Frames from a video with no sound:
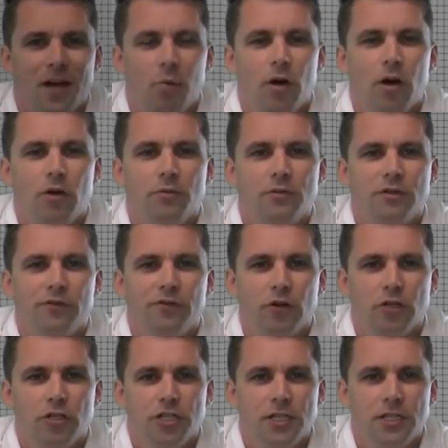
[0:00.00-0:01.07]
and welcome to
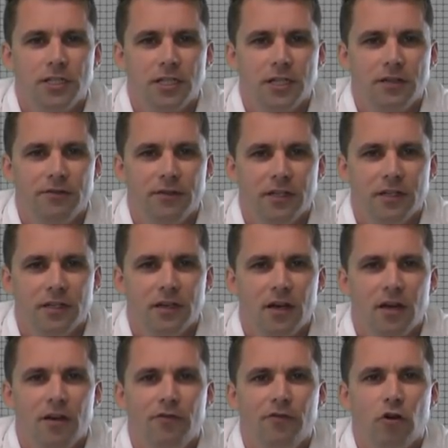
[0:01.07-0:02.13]
four G T V,
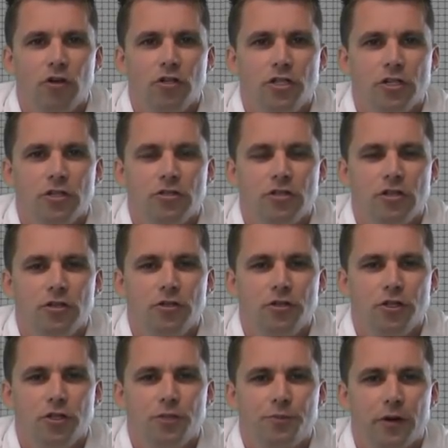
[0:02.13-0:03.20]
four G on
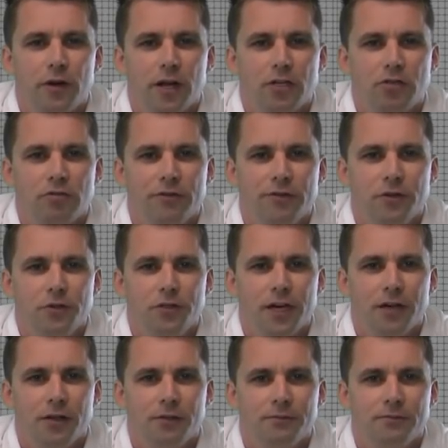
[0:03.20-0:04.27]
Solutions product review
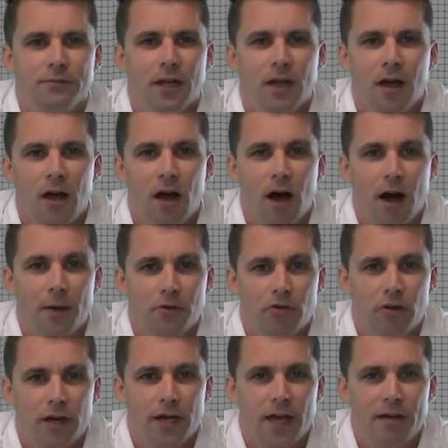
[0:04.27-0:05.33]
channel. I'm
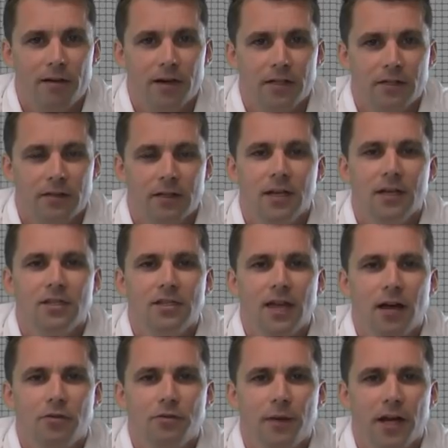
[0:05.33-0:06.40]
Craig Herrett,
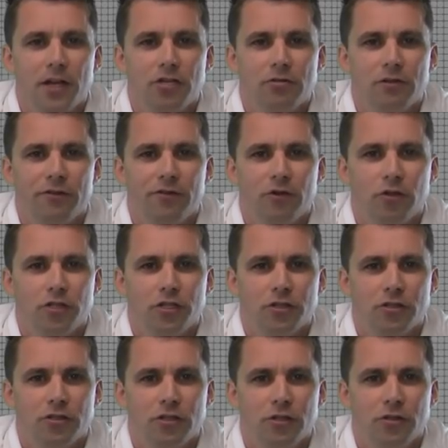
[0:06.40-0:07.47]
sales manager at four G
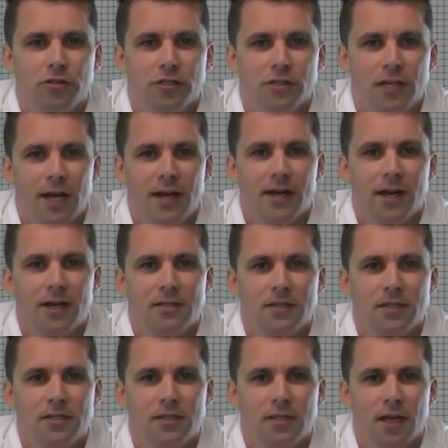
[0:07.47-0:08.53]
on Solutions and our
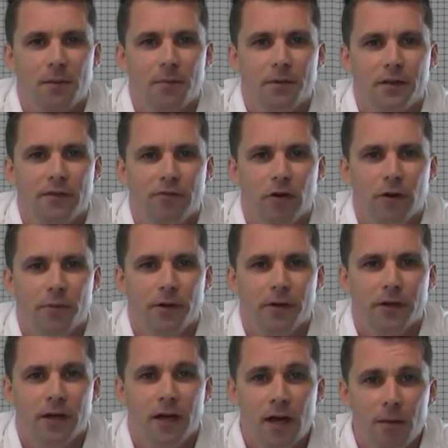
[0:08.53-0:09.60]
sister company
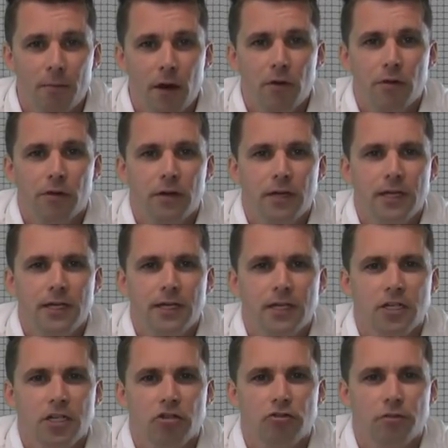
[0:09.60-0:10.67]
Voipon, both
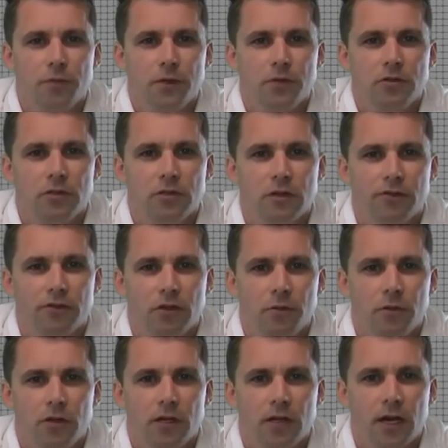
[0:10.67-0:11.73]
leading distributors of
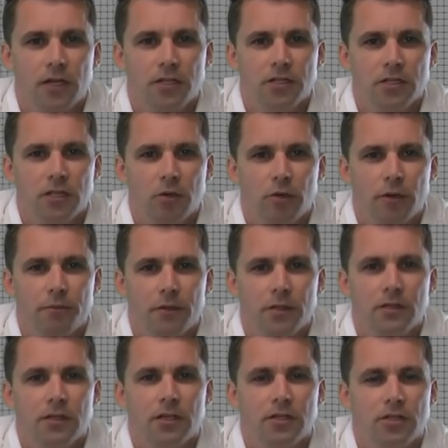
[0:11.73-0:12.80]
communications
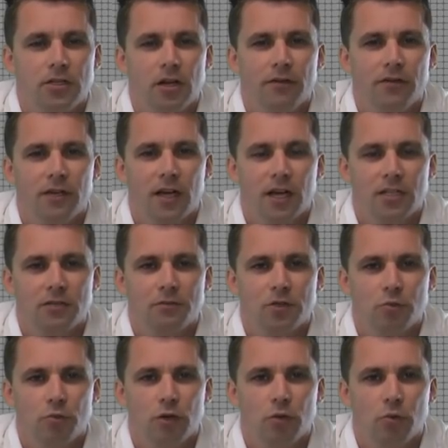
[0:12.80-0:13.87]
equipment and serving
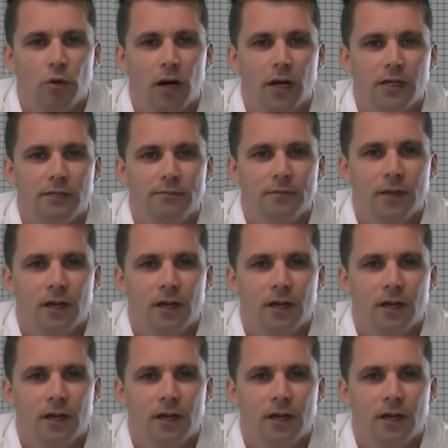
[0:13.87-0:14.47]
customers worldwide.